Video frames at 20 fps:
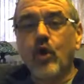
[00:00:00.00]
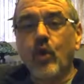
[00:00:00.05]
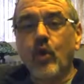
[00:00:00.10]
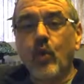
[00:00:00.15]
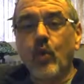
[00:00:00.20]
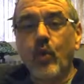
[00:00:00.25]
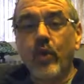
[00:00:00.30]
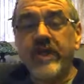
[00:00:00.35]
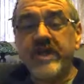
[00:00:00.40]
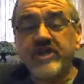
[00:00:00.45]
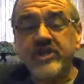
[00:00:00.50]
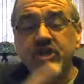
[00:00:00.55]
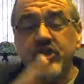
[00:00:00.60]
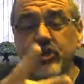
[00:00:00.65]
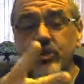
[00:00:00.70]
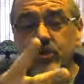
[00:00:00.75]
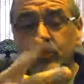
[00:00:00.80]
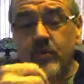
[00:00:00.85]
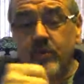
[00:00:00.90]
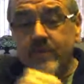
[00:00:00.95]
Week
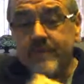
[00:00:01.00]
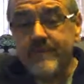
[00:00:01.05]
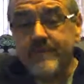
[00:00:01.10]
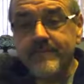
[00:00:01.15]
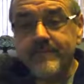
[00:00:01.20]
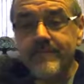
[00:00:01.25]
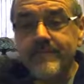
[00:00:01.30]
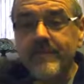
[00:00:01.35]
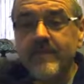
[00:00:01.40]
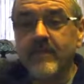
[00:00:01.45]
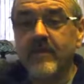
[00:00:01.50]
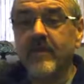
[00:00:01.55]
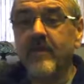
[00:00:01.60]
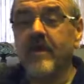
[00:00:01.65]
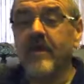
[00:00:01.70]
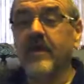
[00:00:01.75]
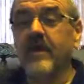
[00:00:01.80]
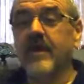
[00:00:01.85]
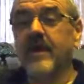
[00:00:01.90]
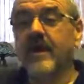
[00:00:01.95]
2,
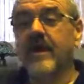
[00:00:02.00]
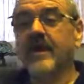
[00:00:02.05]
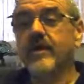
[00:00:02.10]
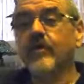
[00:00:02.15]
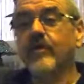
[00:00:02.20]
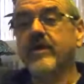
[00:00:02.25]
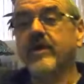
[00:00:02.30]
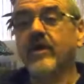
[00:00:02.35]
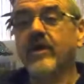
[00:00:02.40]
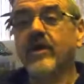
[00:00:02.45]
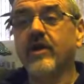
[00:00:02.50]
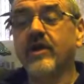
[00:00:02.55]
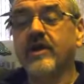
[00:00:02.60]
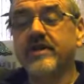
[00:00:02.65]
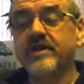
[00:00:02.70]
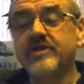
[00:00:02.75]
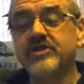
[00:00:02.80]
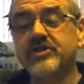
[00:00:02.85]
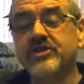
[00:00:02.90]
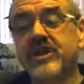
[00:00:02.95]
and we are
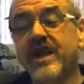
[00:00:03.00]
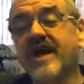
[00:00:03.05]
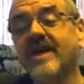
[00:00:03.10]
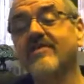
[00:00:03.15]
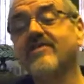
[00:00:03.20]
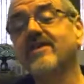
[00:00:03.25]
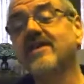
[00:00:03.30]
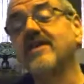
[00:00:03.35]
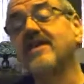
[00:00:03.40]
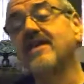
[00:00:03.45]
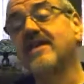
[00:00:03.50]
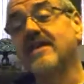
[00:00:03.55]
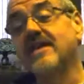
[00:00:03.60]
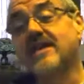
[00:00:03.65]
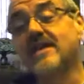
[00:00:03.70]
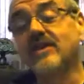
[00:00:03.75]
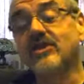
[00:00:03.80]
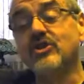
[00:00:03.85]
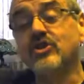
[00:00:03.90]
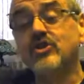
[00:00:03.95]
diving
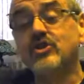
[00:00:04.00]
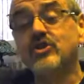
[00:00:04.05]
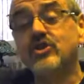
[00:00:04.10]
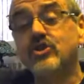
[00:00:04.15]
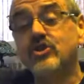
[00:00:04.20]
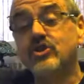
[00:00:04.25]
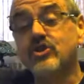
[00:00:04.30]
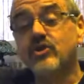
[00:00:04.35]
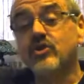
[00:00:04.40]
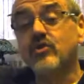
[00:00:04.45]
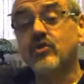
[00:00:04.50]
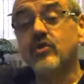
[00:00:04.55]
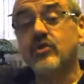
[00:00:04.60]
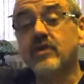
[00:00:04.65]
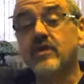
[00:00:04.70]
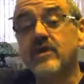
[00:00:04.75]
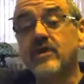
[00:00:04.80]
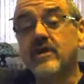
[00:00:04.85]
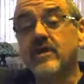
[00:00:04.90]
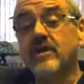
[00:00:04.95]
into
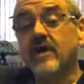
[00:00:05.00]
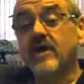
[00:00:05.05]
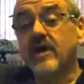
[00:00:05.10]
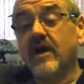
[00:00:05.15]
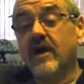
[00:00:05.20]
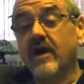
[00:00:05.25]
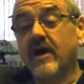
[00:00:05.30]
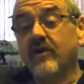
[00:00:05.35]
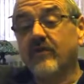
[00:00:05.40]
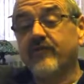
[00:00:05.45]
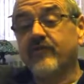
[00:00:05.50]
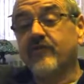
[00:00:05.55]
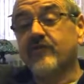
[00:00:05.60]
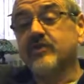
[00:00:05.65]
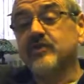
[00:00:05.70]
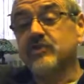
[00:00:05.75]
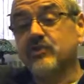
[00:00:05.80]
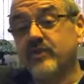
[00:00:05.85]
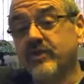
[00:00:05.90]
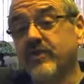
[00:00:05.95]
our
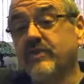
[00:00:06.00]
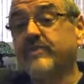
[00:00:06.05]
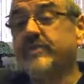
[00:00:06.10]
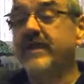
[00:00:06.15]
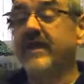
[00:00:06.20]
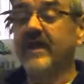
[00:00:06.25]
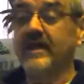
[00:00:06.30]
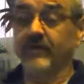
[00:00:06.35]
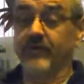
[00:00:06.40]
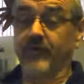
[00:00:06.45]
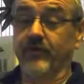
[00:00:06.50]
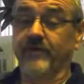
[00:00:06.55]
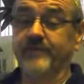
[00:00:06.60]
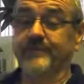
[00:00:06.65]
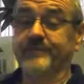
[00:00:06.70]
first real paper.